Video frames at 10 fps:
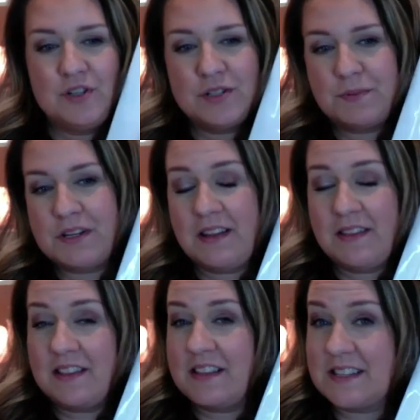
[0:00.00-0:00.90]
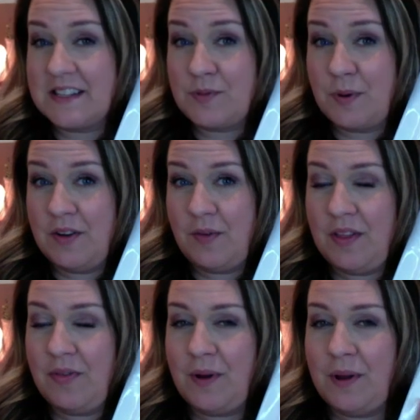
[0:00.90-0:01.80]
just pretend that this says
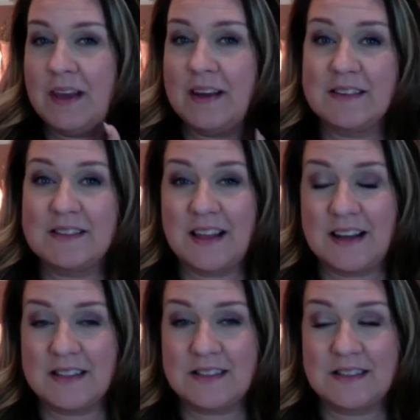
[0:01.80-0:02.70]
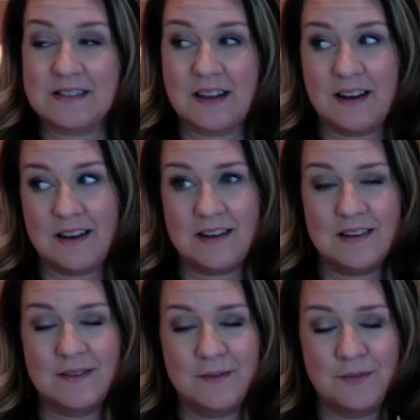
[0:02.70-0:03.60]
2023 because that's
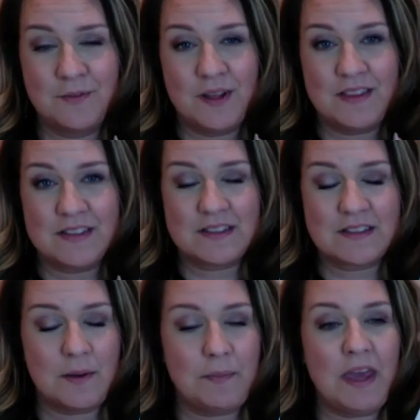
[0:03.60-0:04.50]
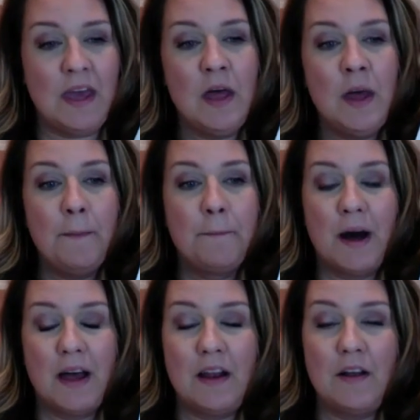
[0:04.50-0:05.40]
what this is going to be.
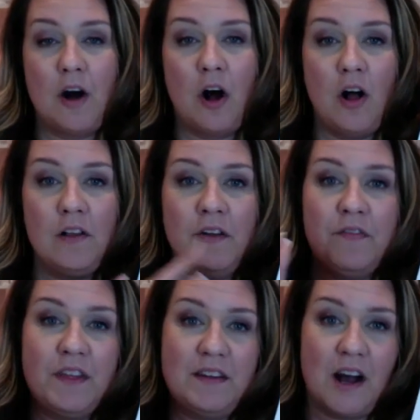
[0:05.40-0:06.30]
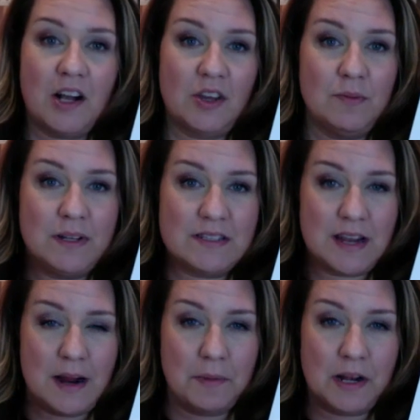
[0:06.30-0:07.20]
But all of the documents
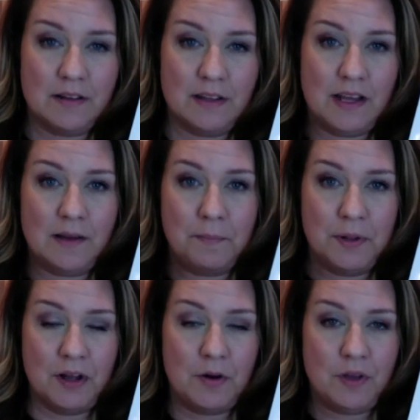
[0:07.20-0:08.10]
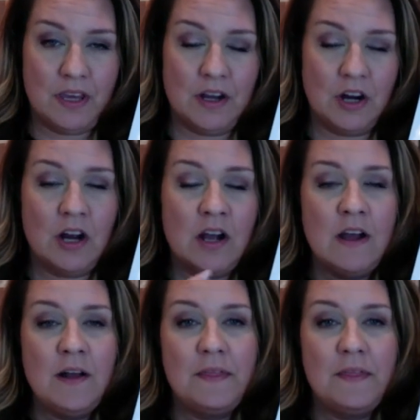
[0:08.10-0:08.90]
that I'm going to link below here,